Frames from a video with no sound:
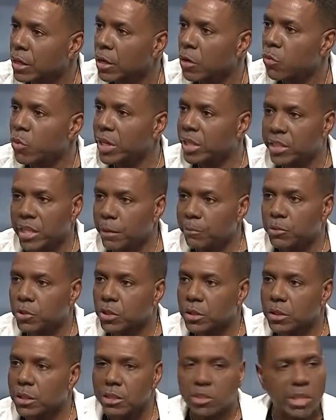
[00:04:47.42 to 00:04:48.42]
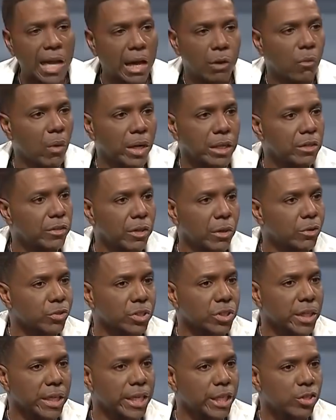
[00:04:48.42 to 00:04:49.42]
Redemption is not one of
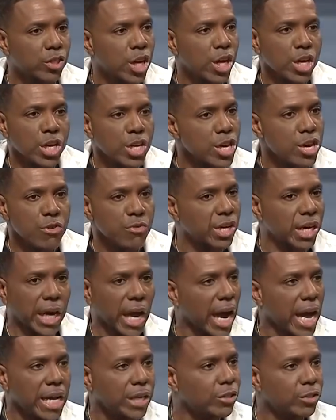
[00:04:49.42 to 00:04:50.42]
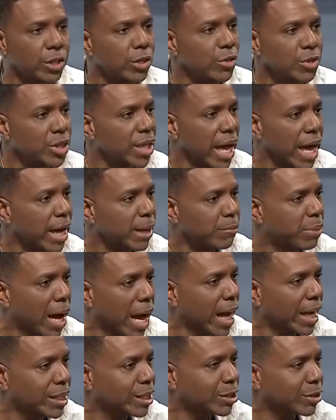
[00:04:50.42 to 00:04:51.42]
those things. You can't do that
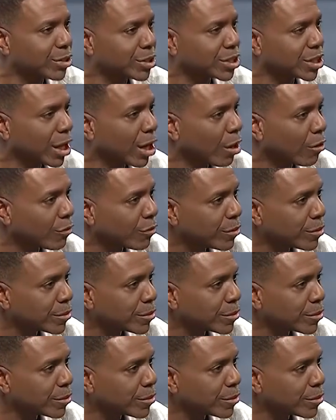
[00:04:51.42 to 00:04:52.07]
by yourself.